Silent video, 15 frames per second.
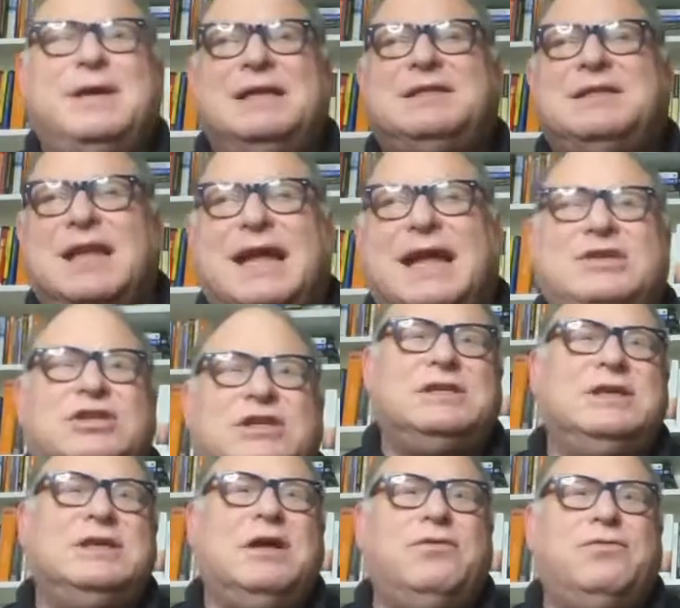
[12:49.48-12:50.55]
and
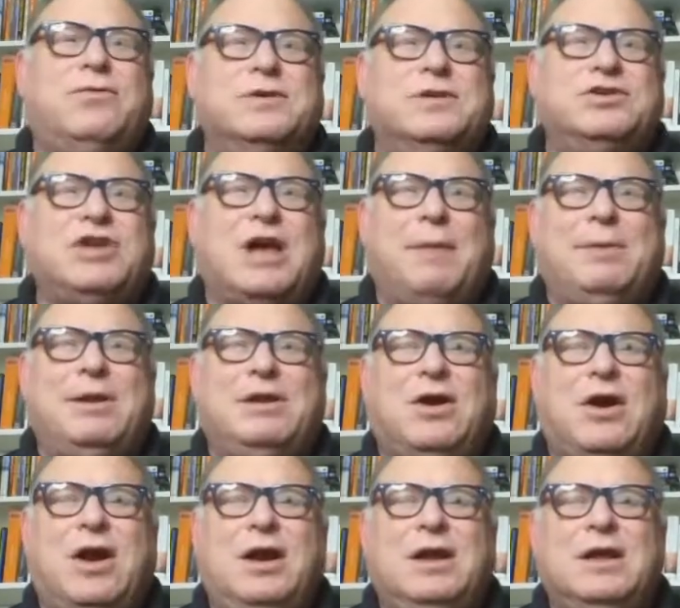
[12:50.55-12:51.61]
selection for the shopping
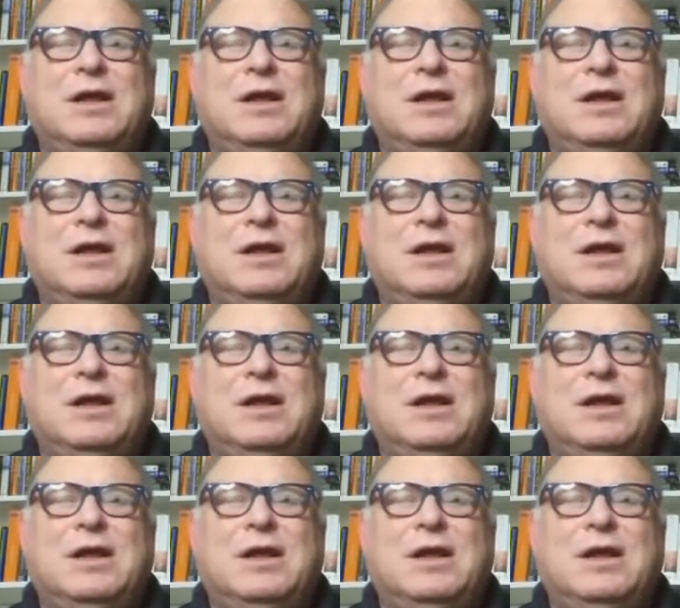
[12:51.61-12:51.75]
cart.